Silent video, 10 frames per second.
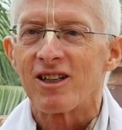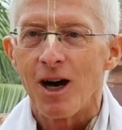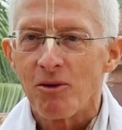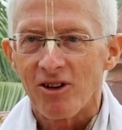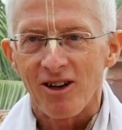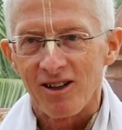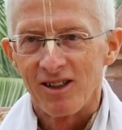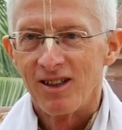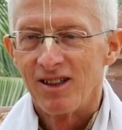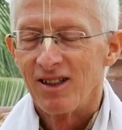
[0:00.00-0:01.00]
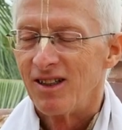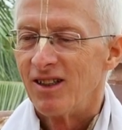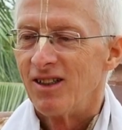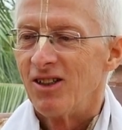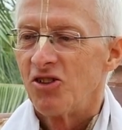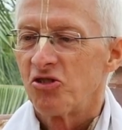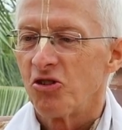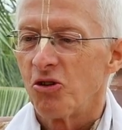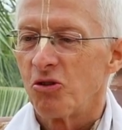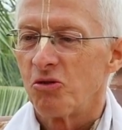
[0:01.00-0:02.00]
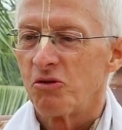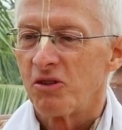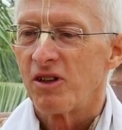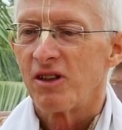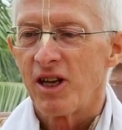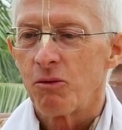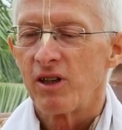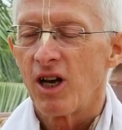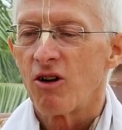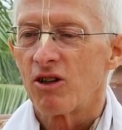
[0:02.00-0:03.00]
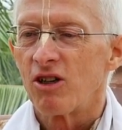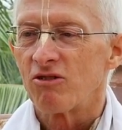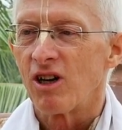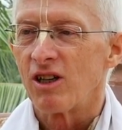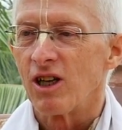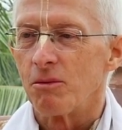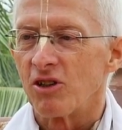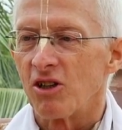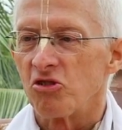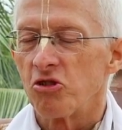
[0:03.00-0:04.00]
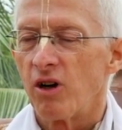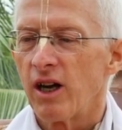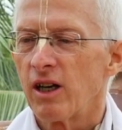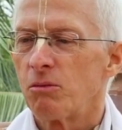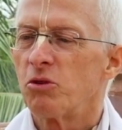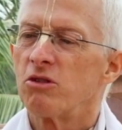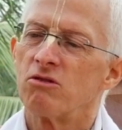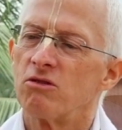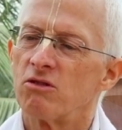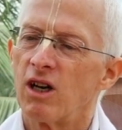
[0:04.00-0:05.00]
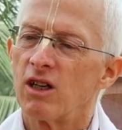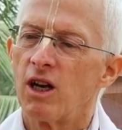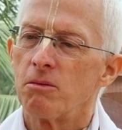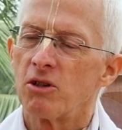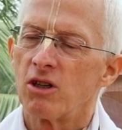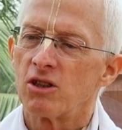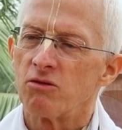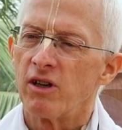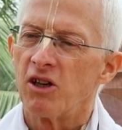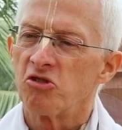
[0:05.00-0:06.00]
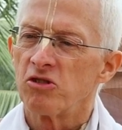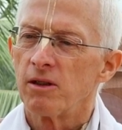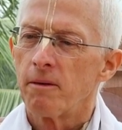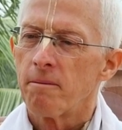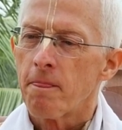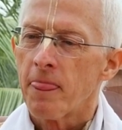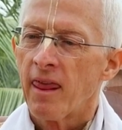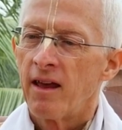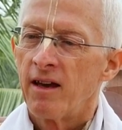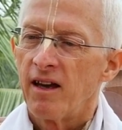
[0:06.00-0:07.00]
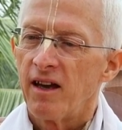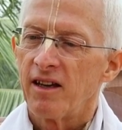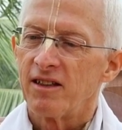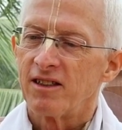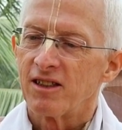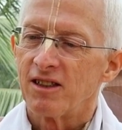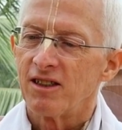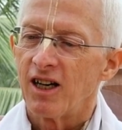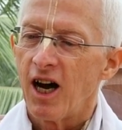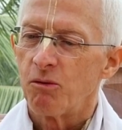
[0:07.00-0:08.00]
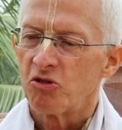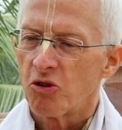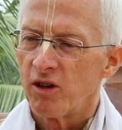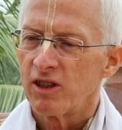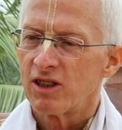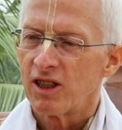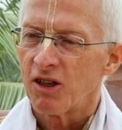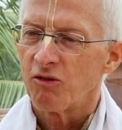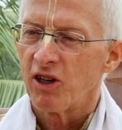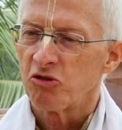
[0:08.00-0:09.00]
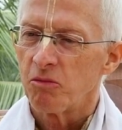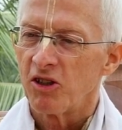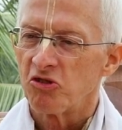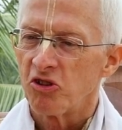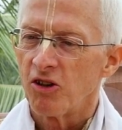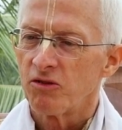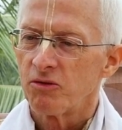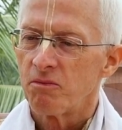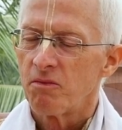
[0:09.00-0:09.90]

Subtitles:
Damodar. So they were now called Radha Damodar. So I had put Radha Damodar to rest, and I was going to take rest myself.